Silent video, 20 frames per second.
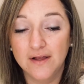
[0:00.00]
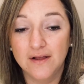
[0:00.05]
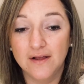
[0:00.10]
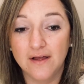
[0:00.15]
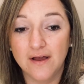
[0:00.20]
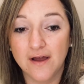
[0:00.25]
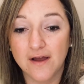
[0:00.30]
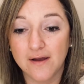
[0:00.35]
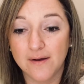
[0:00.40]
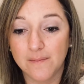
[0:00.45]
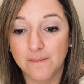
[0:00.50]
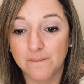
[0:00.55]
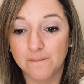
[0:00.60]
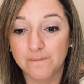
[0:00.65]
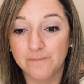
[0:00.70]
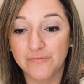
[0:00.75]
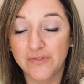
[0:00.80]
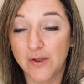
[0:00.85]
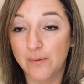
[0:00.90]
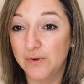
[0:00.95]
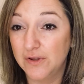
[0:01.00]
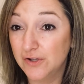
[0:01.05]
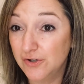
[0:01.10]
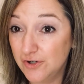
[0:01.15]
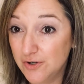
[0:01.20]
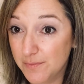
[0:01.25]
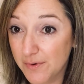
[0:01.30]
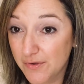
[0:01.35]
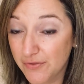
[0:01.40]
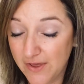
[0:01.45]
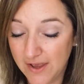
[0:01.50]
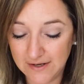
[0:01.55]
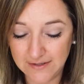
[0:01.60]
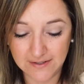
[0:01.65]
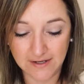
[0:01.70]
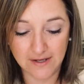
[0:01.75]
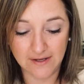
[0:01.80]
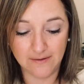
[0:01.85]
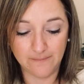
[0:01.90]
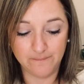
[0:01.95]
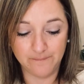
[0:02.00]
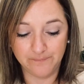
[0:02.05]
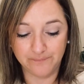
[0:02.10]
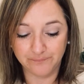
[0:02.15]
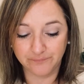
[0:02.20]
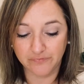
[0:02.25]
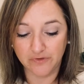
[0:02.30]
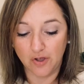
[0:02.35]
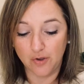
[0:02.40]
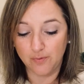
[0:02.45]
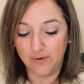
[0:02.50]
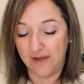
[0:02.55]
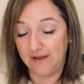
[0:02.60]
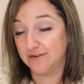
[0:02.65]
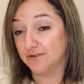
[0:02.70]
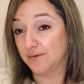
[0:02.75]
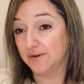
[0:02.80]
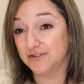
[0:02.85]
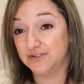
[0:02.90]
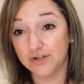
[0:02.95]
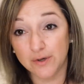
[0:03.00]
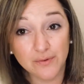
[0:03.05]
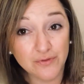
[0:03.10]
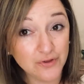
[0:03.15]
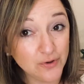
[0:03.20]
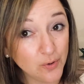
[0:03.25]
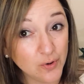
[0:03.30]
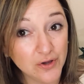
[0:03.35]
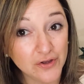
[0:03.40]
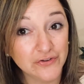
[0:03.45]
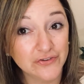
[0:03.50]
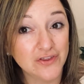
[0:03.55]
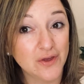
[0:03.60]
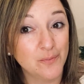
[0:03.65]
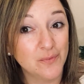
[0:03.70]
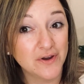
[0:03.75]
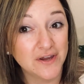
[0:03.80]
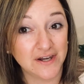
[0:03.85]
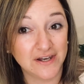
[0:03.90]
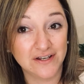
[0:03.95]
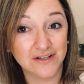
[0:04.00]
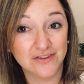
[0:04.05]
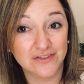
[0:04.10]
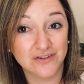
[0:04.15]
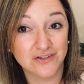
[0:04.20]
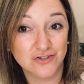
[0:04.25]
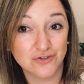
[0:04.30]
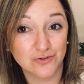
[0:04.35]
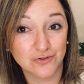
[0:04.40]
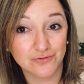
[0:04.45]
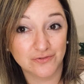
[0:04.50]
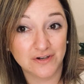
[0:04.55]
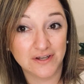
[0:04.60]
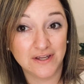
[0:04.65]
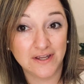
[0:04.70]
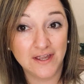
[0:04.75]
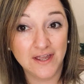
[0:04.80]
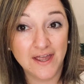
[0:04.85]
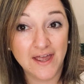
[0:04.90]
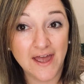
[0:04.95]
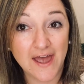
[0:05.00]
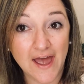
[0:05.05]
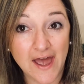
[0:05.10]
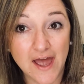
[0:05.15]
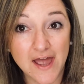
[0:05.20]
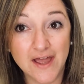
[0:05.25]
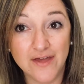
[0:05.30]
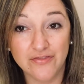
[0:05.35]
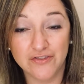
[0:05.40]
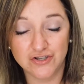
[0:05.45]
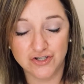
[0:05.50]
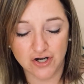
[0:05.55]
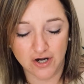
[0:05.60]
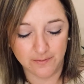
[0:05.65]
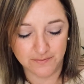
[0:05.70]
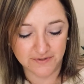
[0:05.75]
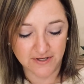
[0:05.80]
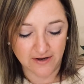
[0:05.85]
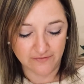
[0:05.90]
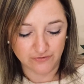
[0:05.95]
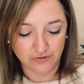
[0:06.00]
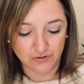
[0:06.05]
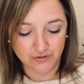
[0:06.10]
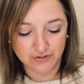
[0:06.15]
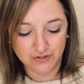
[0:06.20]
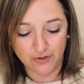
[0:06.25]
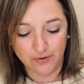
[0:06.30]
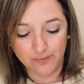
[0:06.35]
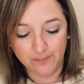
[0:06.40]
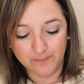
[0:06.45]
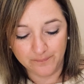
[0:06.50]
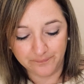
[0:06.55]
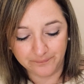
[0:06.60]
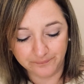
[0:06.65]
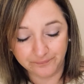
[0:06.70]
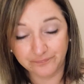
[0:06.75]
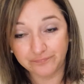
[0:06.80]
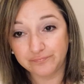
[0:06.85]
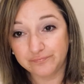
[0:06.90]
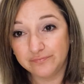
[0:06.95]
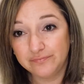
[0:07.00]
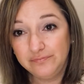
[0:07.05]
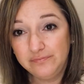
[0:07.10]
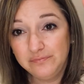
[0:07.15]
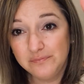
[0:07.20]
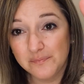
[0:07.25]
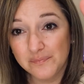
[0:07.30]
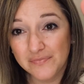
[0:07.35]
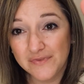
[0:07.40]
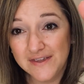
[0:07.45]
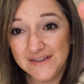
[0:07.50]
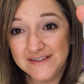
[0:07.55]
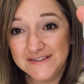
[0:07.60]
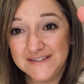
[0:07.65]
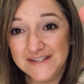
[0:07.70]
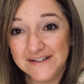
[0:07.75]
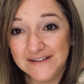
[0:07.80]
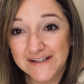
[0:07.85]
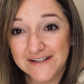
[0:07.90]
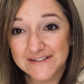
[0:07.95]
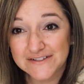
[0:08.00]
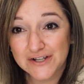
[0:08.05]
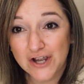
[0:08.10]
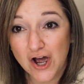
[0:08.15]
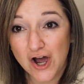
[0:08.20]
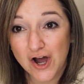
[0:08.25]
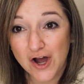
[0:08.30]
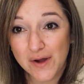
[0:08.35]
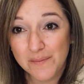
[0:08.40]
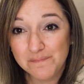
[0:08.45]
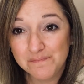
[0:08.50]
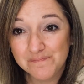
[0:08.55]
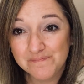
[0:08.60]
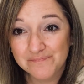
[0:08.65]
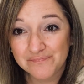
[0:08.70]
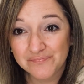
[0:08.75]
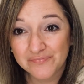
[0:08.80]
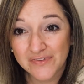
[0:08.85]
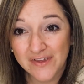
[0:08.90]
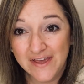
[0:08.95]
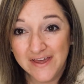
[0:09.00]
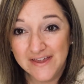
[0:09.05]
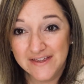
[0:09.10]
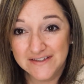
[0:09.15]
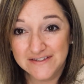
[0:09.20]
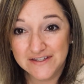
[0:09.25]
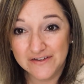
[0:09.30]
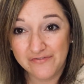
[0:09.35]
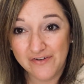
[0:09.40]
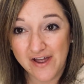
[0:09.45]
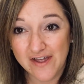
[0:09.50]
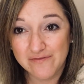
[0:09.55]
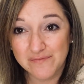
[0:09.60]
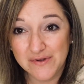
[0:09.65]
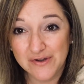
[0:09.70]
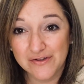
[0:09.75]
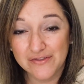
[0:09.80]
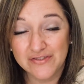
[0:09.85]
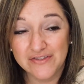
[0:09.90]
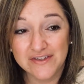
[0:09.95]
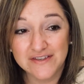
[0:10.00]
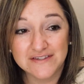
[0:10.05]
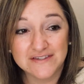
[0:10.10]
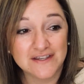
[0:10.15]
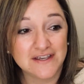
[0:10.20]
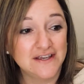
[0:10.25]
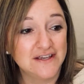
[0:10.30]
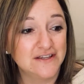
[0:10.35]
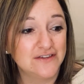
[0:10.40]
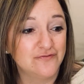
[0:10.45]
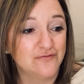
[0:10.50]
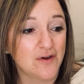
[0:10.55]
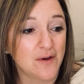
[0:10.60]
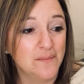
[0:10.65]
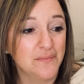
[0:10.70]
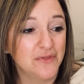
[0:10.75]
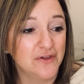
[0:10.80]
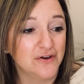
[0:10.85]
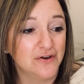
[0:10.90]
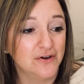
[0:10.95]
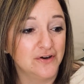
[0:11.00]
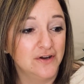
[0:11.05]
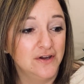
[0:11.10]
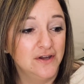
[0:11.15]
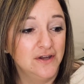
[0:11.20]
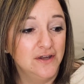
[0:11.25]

that we learned about that day. Okay, so I'm gonna start with the oils, then we'll get into the jewelry and the charms after. So Seedlings Calm is a 5 ml. This is from their